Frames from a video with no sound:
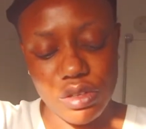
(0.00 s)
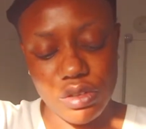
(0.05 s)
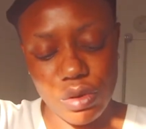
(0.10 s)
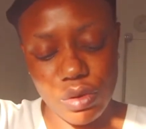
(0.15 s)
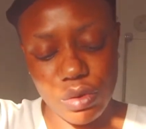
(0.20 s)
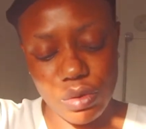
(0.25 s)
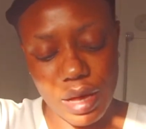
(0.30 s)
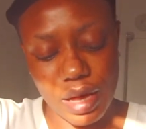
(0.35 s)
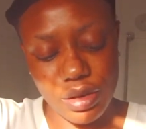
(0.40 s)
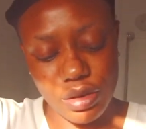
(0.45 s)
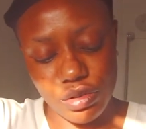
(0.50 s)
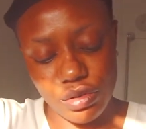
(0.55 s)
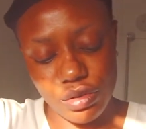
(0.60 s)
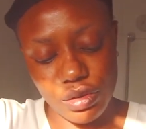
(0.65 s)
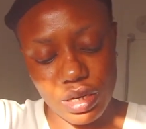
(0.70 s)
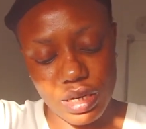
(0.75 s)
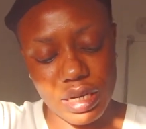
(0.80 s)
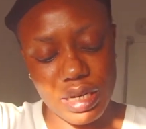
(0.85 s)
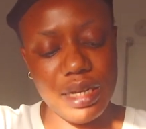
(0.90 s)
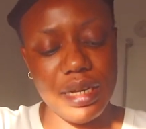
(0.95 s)
So
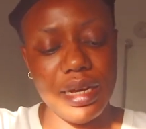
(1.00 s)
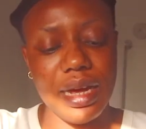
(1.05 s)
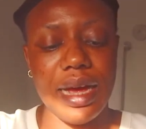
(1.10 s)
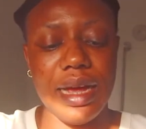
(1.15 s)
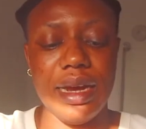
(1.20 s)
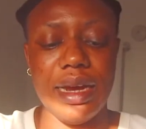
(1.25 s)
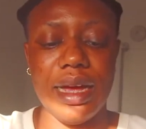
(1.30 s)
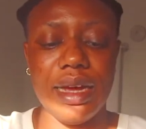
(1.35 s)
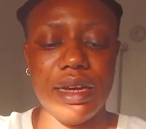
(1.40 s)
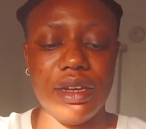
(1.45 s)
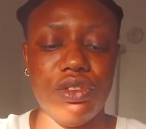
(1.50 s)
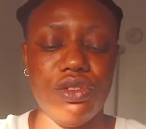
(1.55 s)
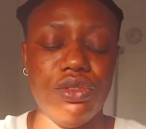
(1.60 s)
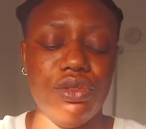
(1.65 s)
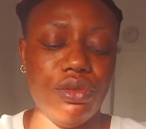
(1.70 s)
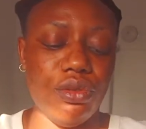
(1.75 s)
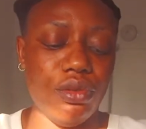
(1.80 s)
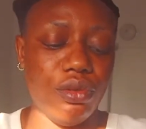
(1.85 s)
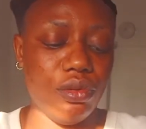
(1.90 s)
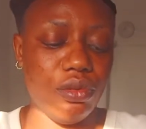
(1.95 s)
usually I like
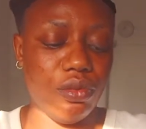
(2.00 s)
to